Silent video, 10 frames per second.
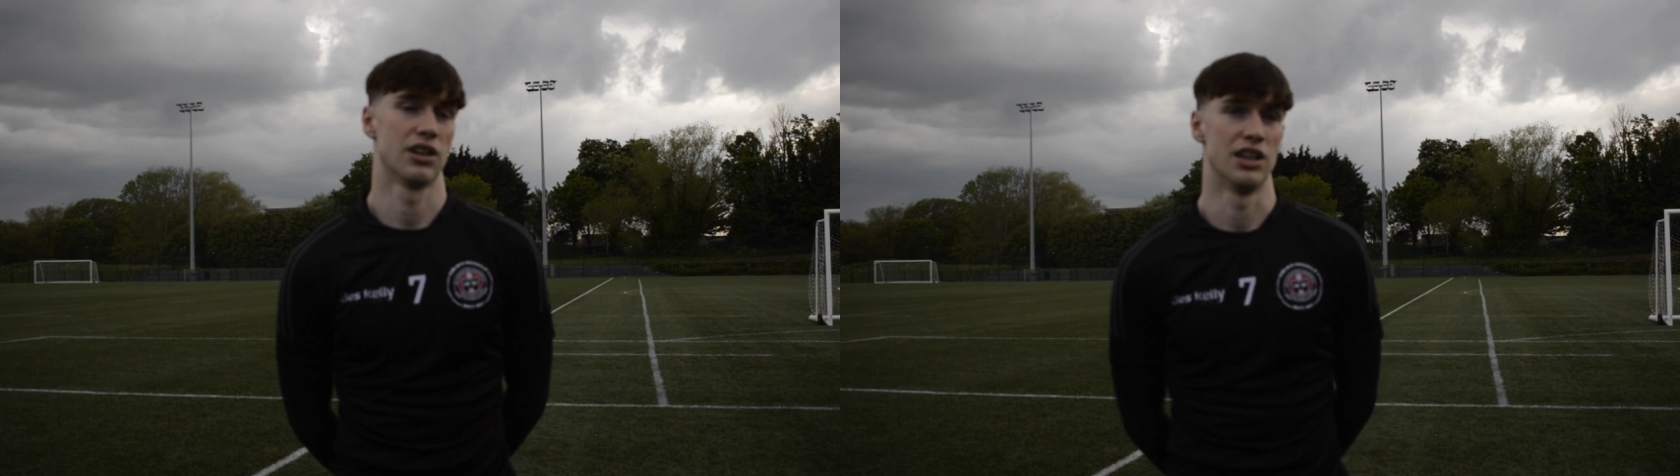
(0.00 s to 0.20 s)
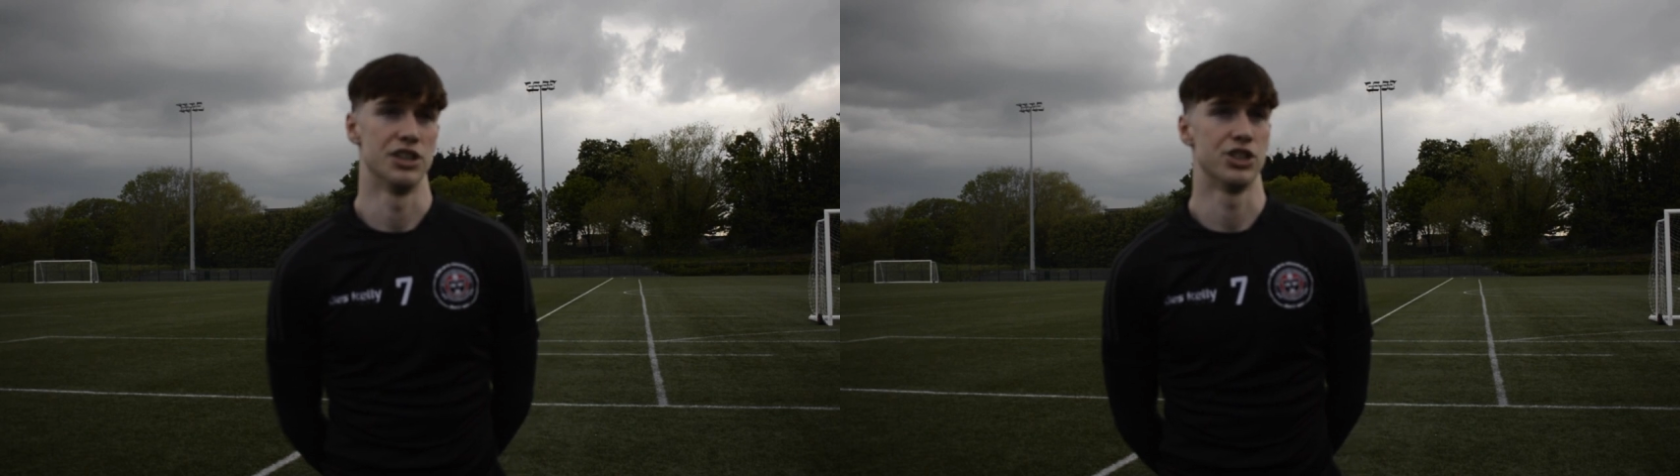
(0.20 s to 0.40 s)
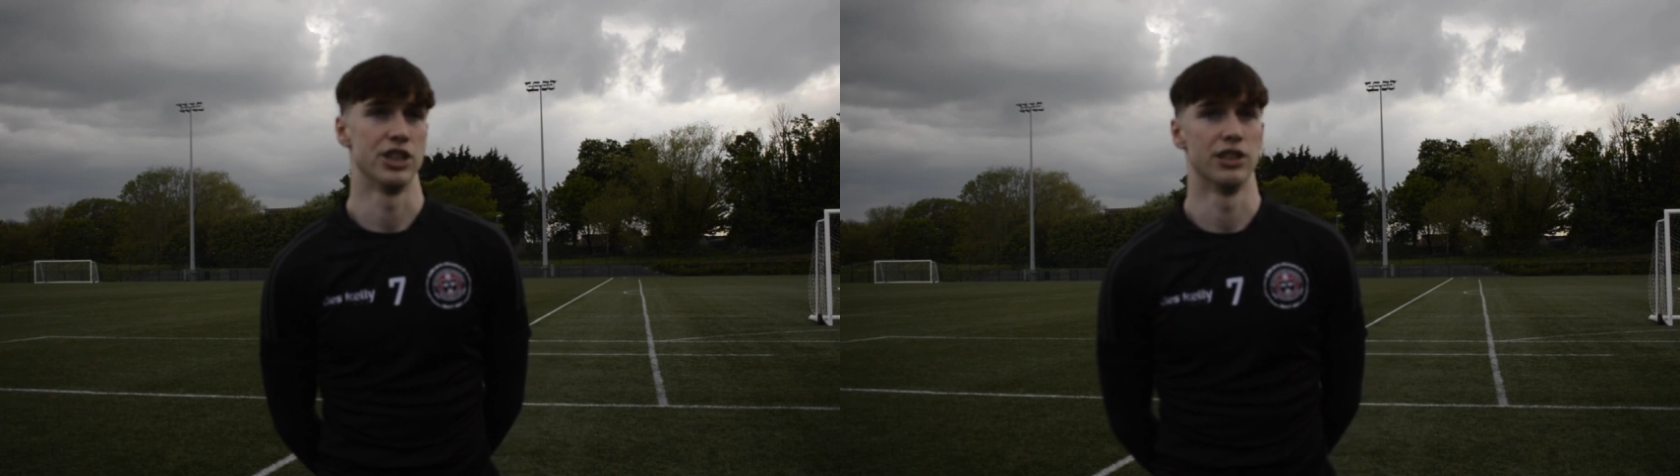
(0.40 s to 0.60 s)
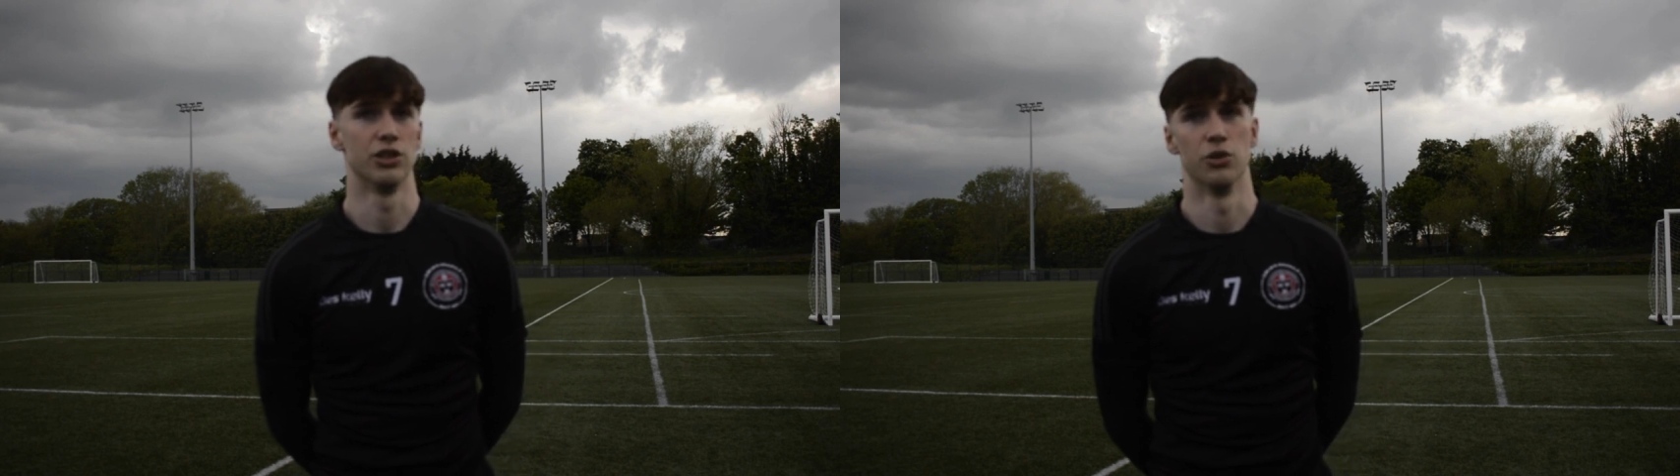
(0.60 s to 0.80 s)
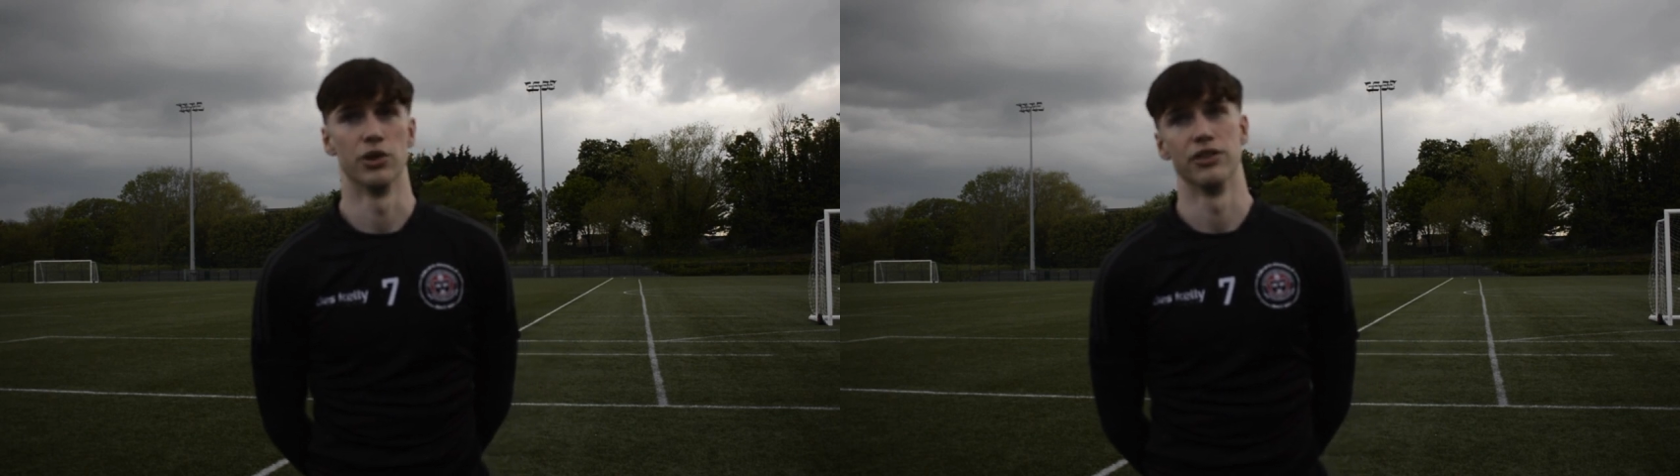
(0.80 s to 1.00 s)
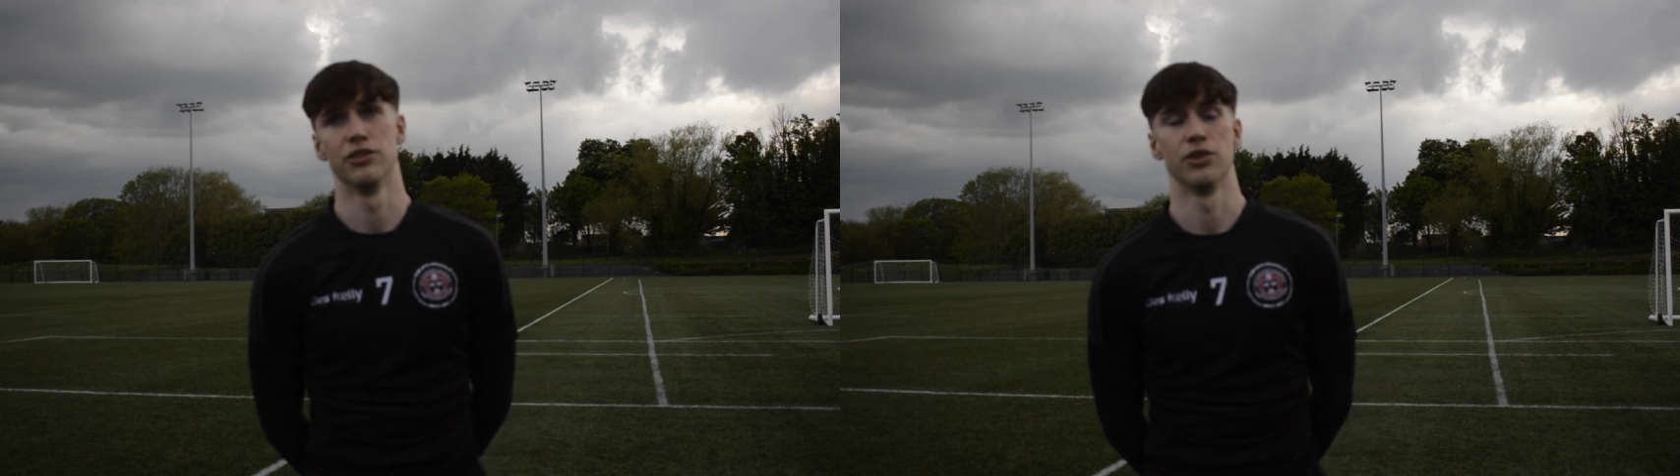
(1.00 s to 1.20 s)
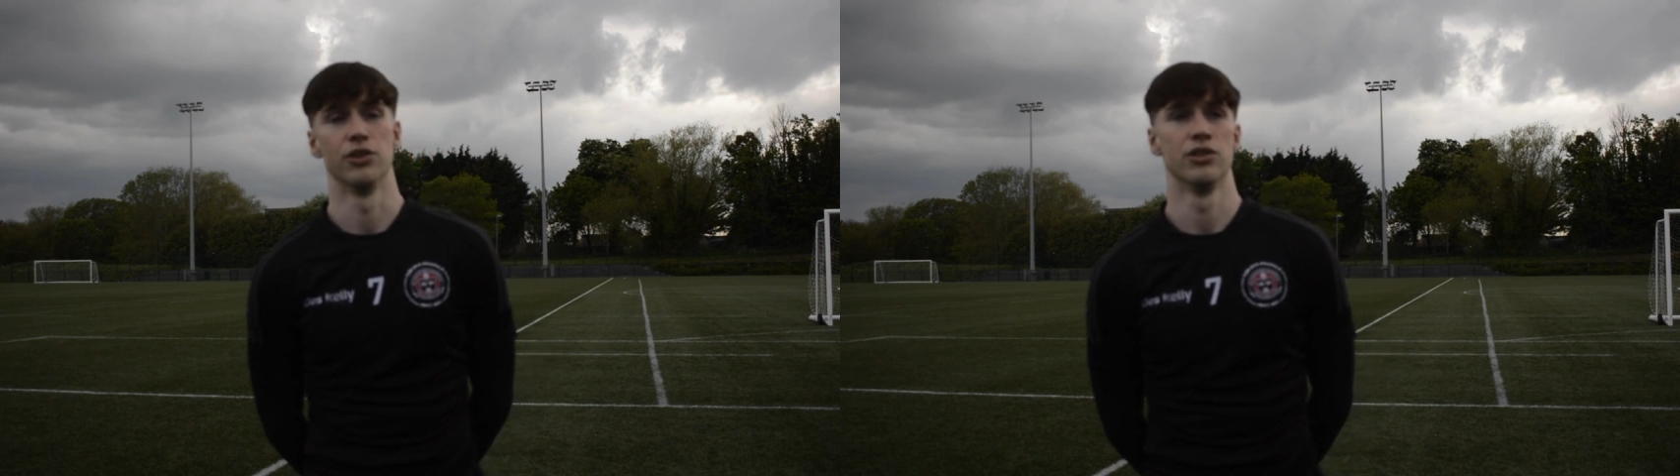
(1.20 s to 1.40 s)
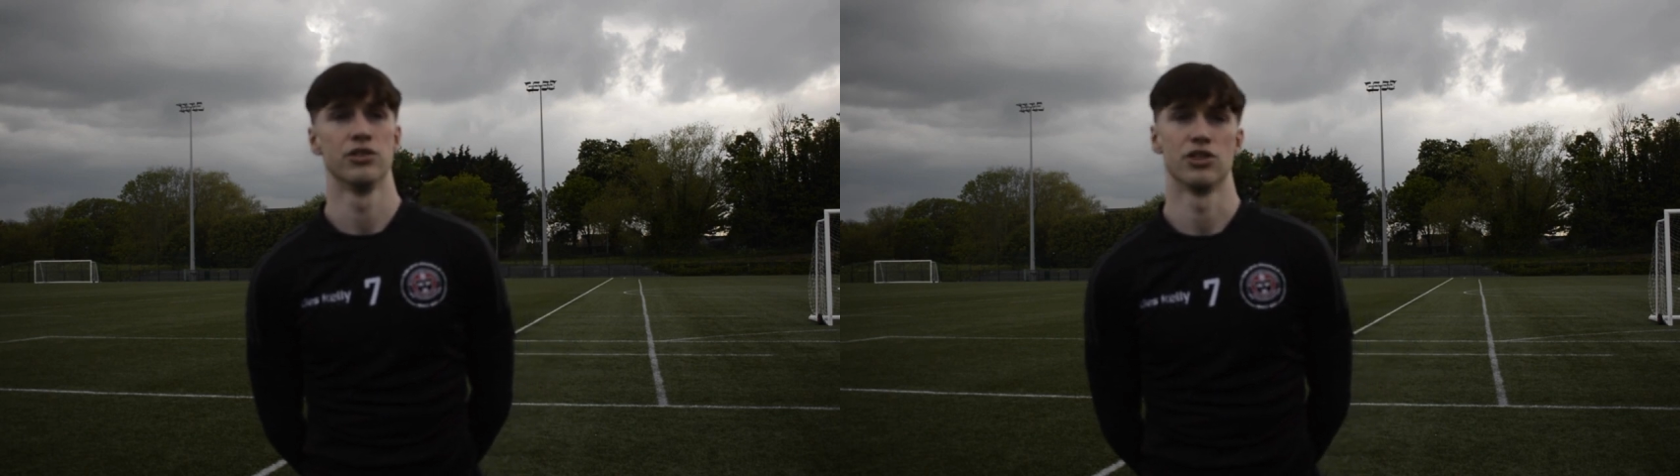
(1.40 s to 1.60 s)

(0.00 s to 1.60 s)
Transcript: a clean sheet going into